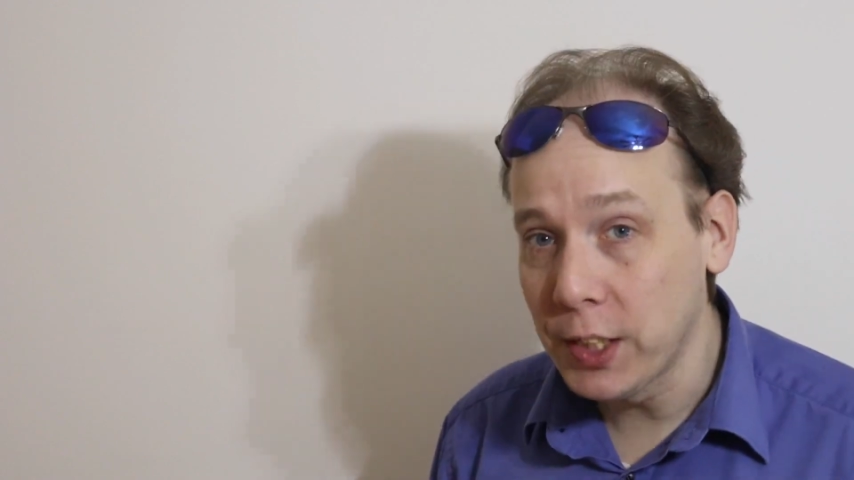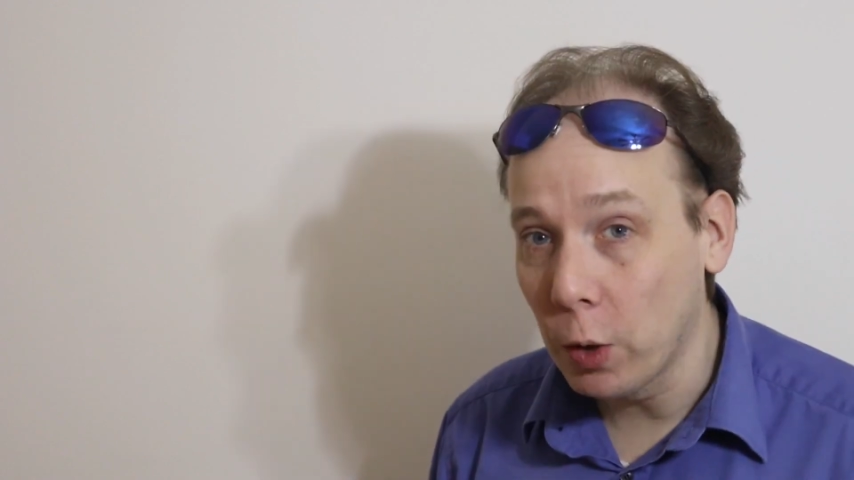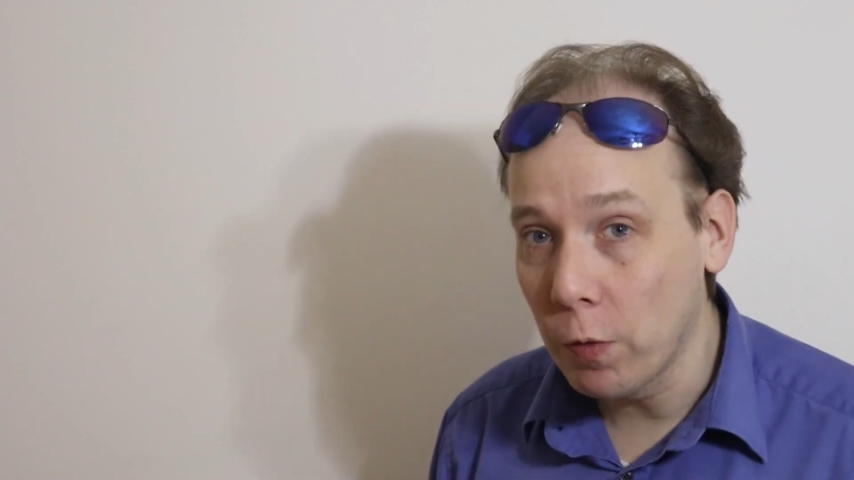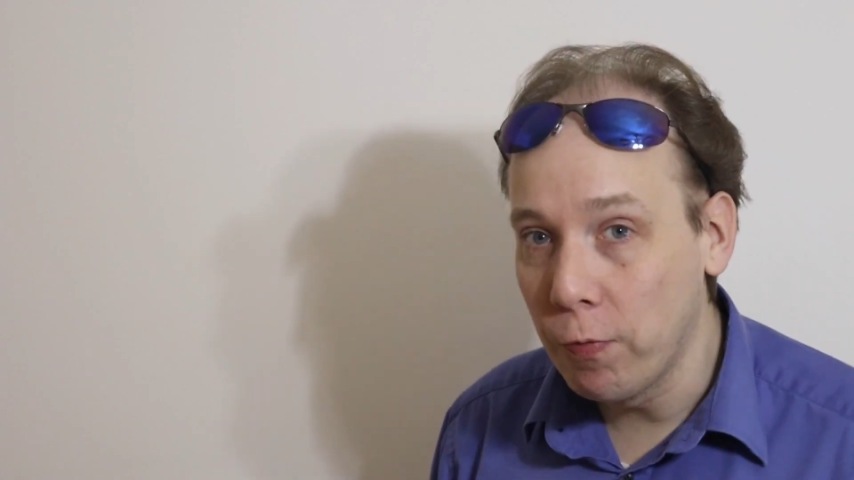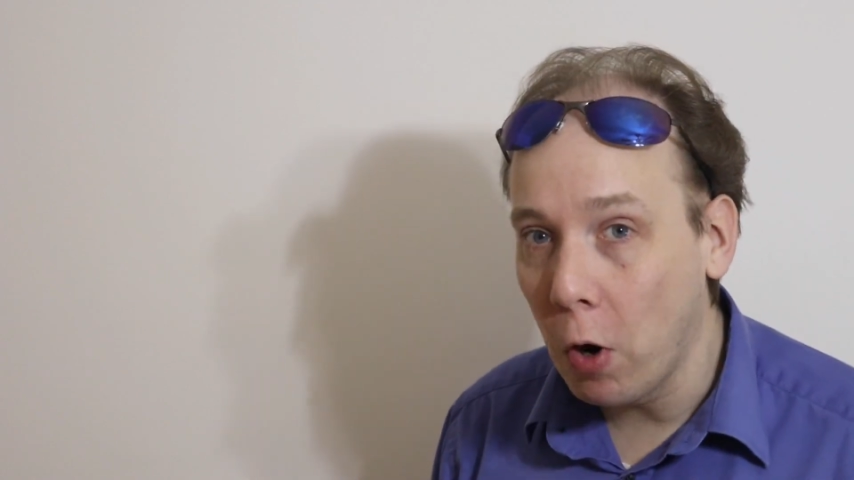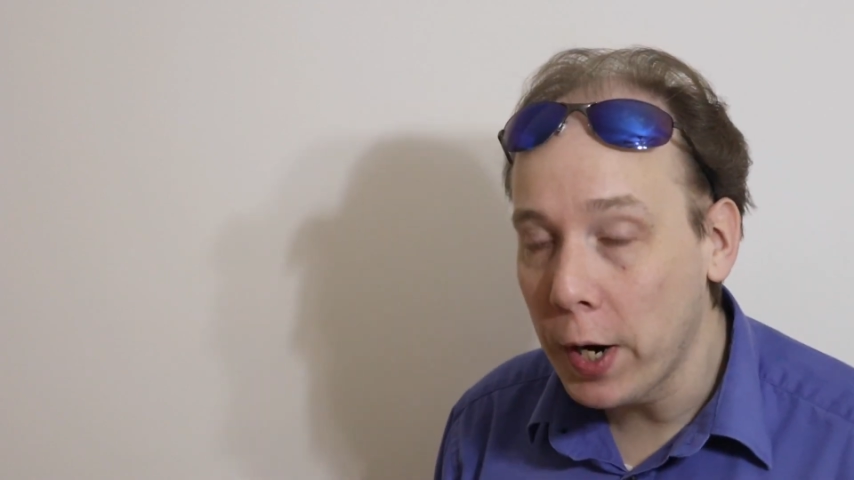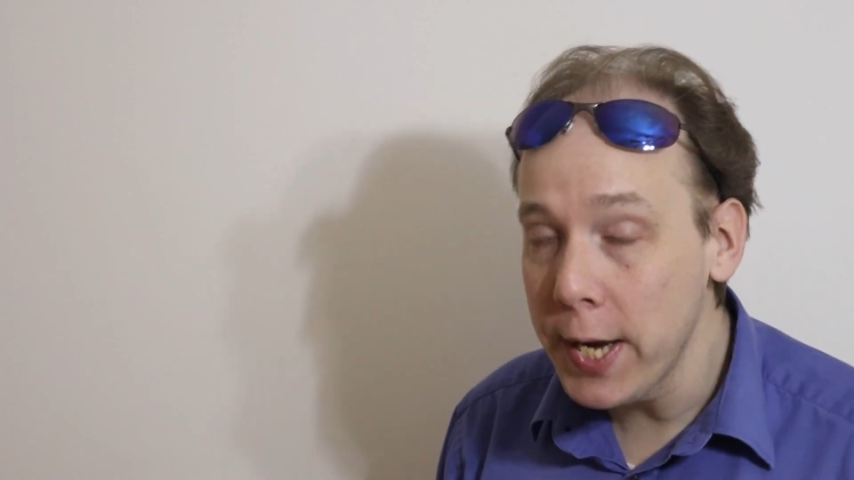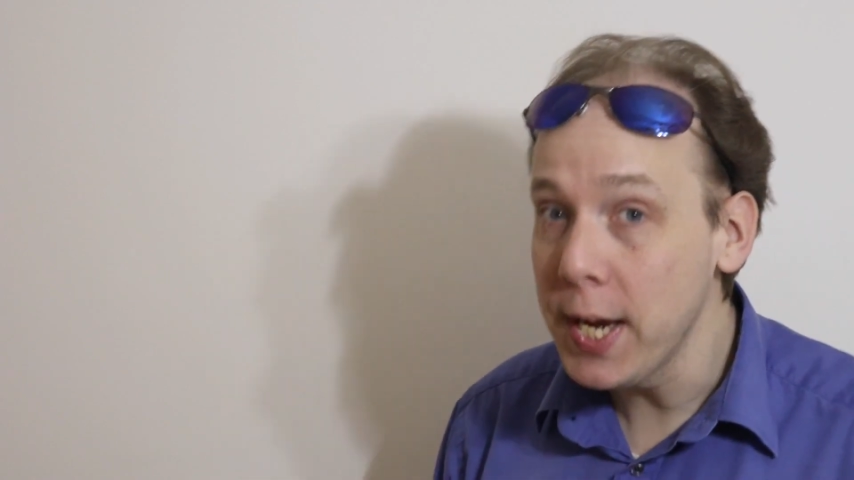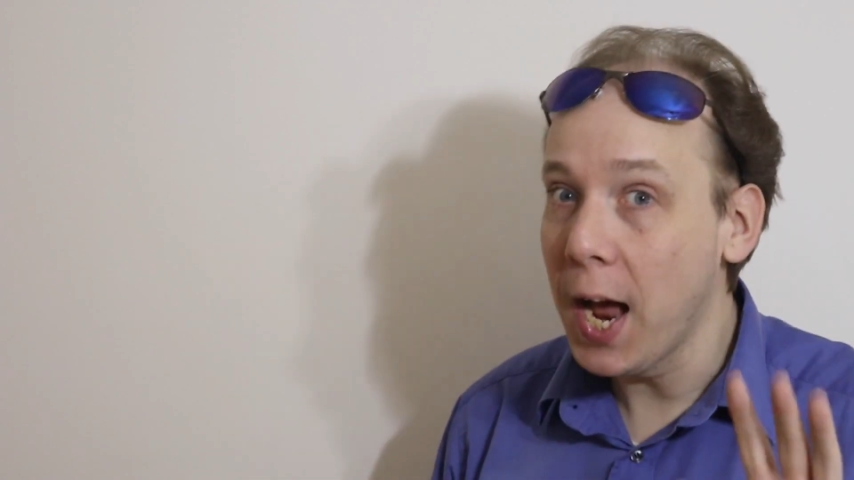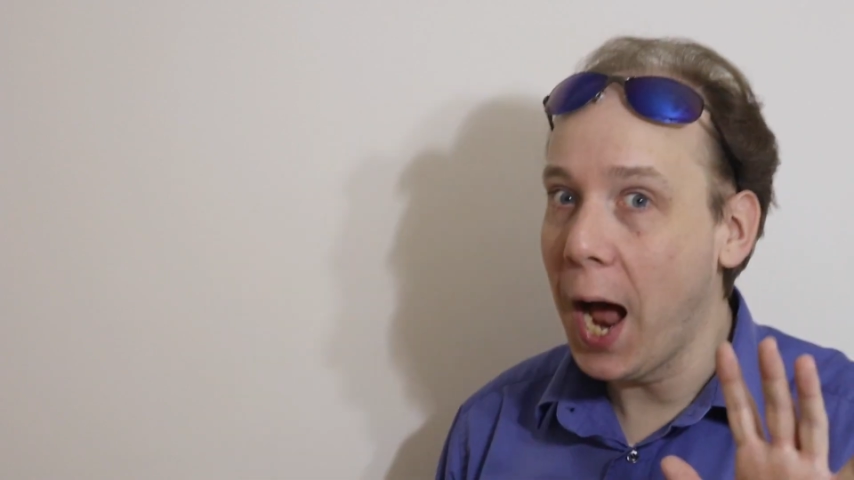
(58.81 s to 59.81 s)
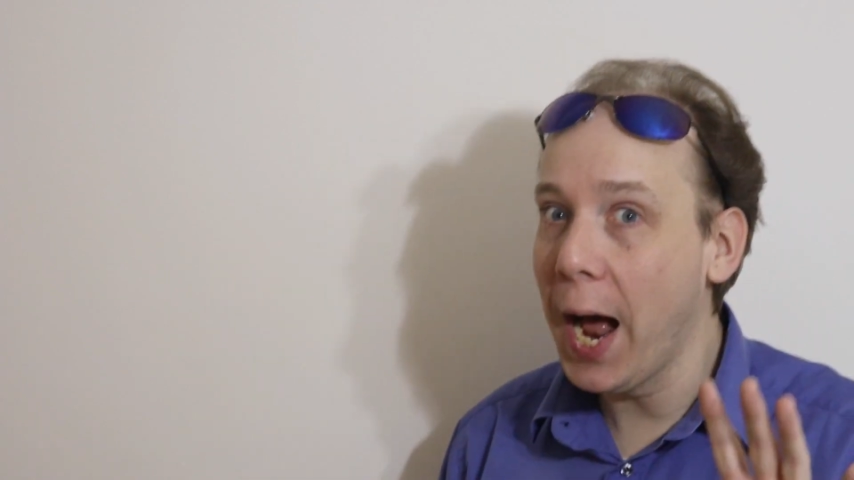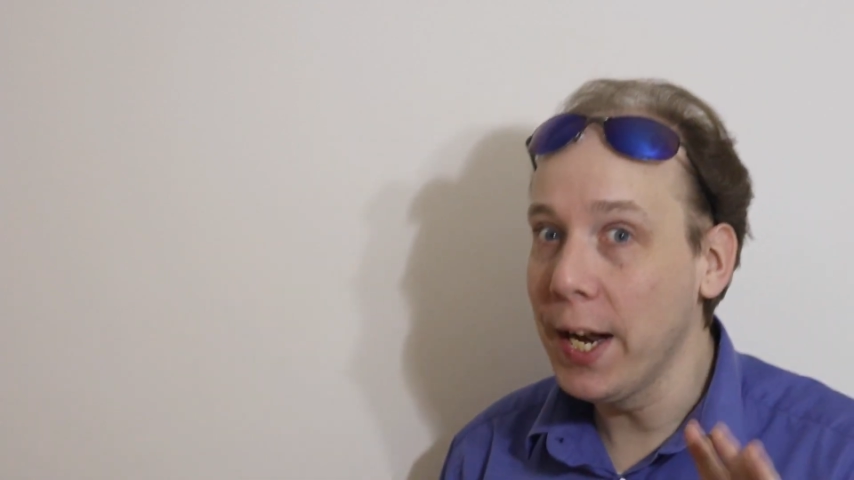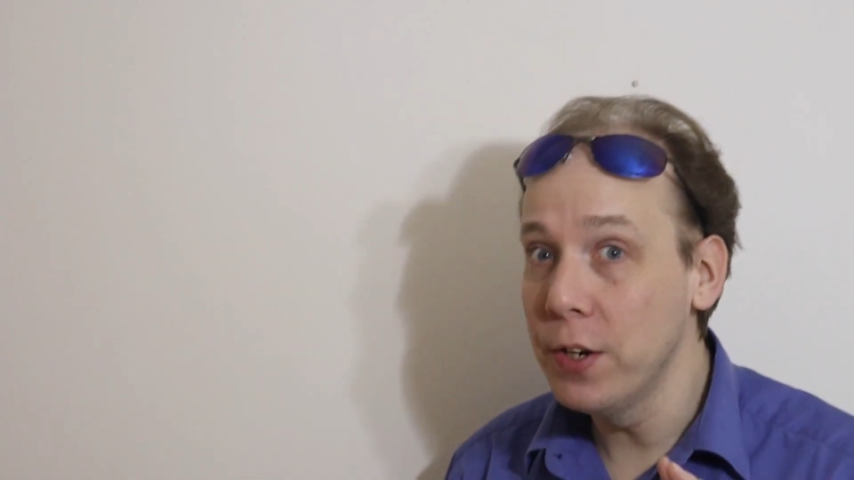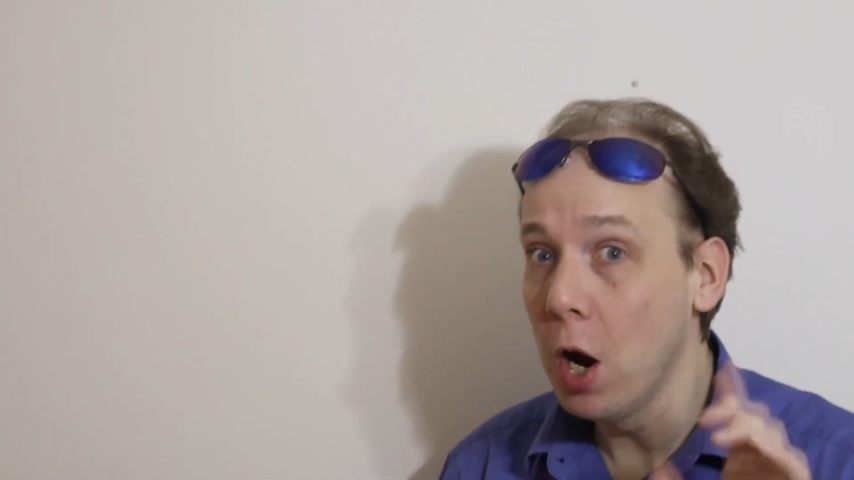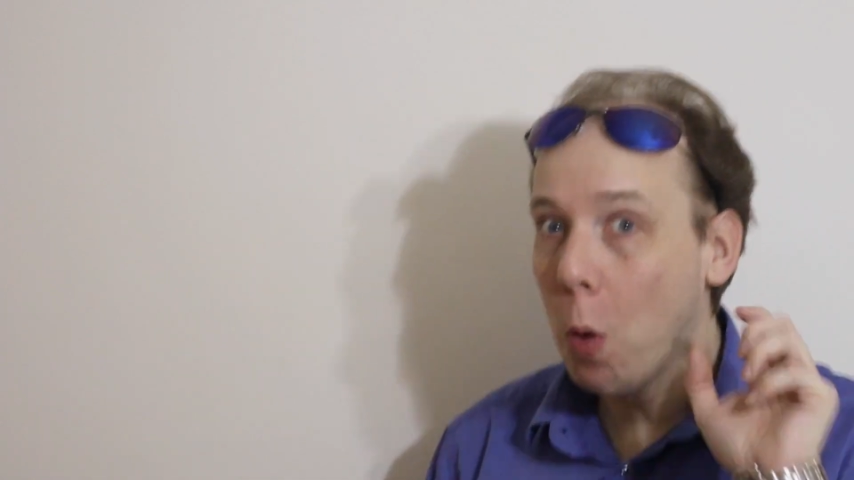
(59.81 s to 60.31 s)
gone foggy and